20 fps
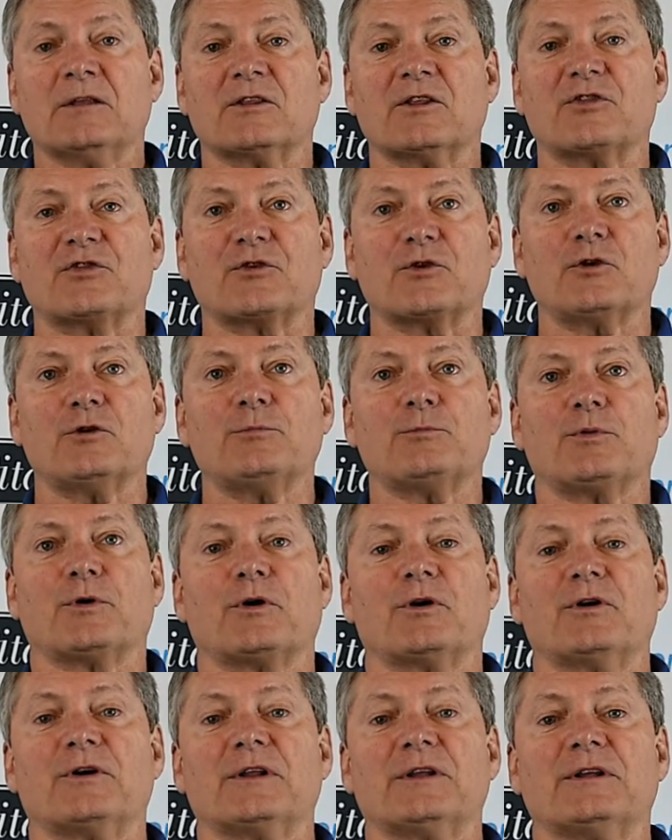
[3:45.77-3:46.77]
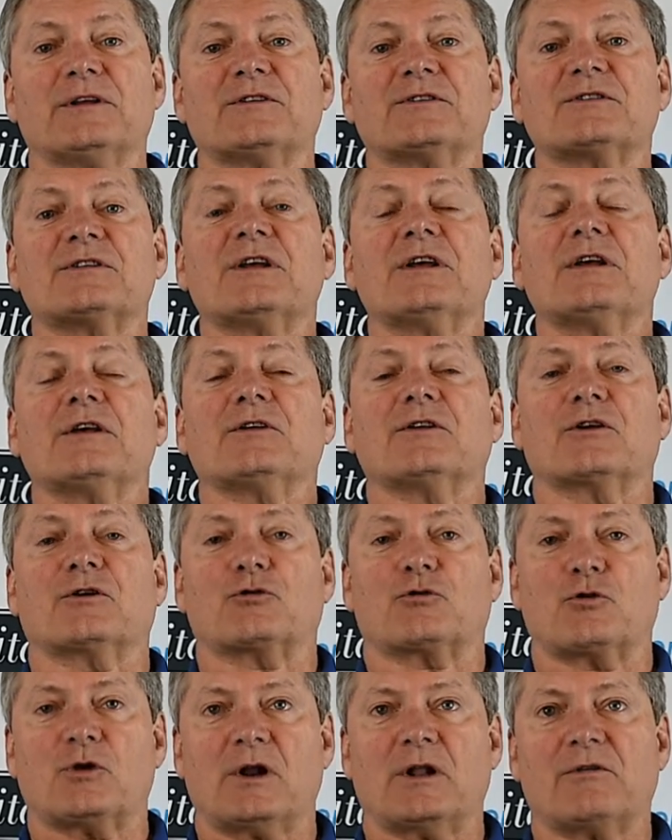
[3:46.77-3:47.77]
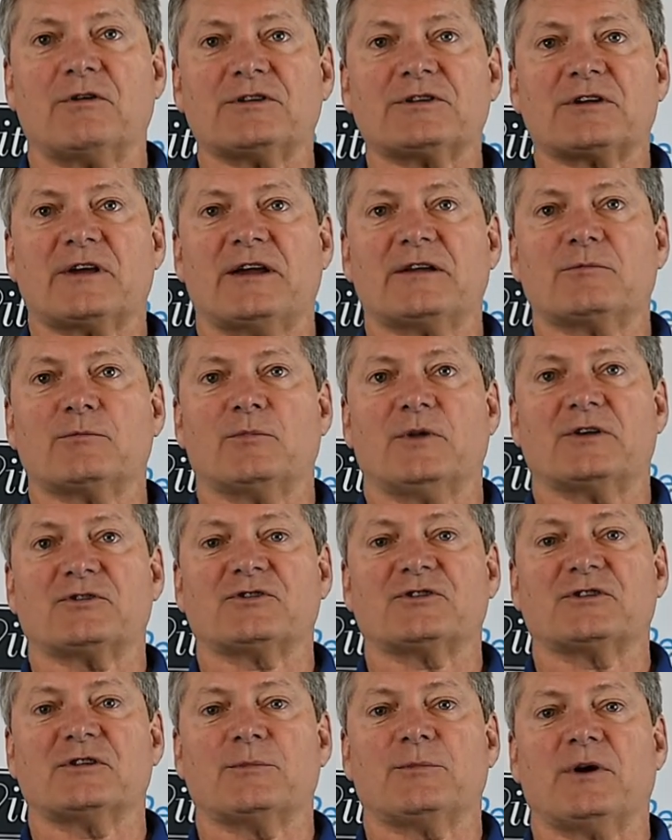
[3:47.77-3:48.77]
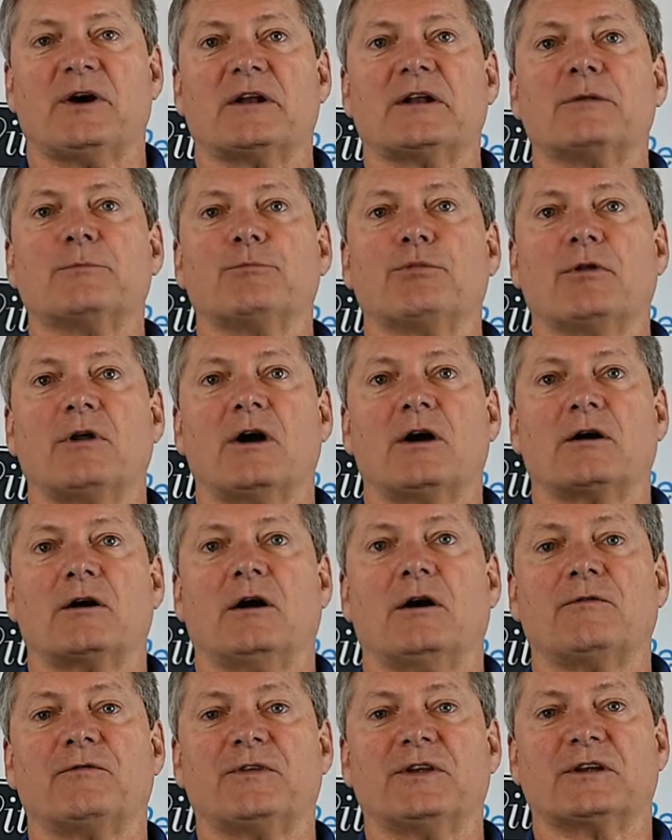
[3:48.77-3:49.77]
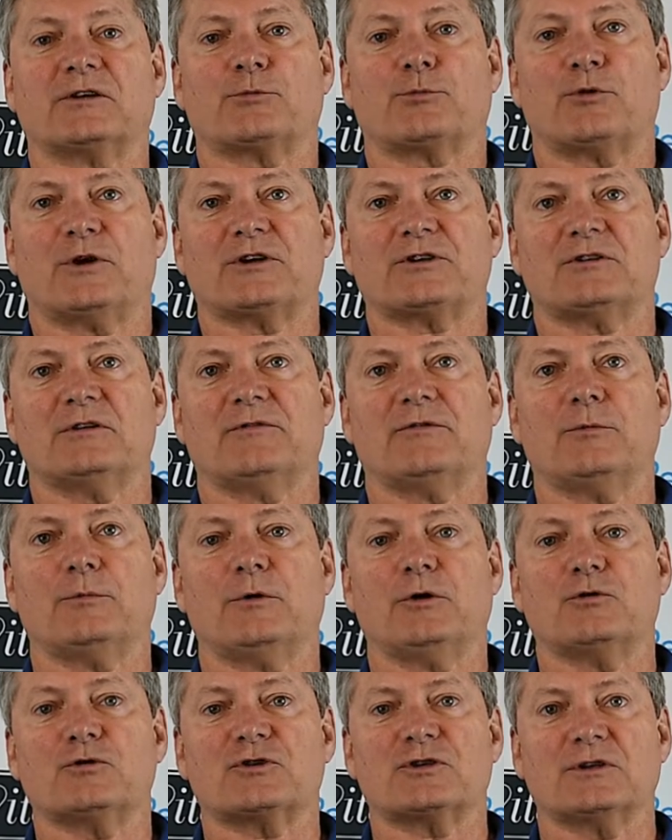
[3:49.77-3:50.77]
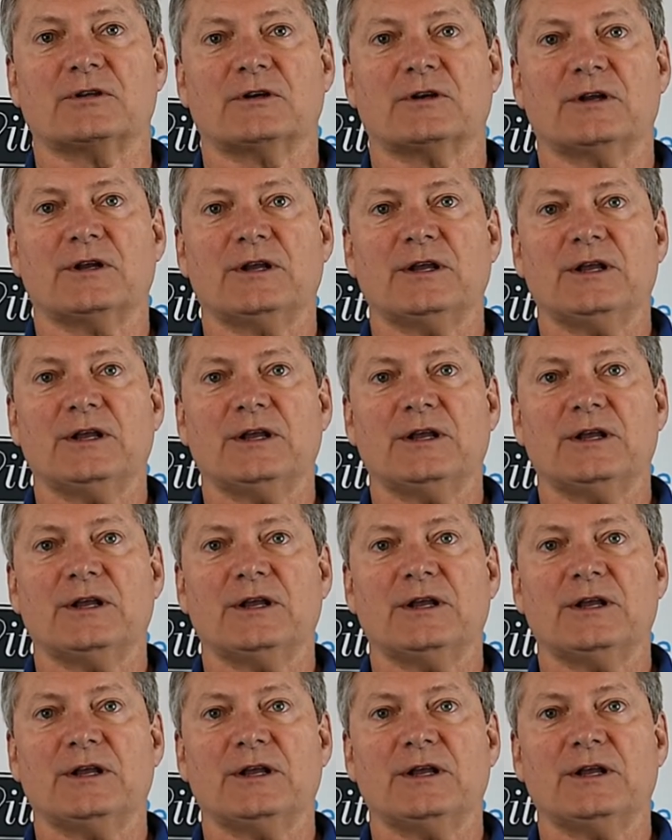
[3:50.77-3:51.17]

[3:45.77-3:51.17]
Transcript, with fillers: The third part is the chronically tightened muscles in the body block off the expression of emotion.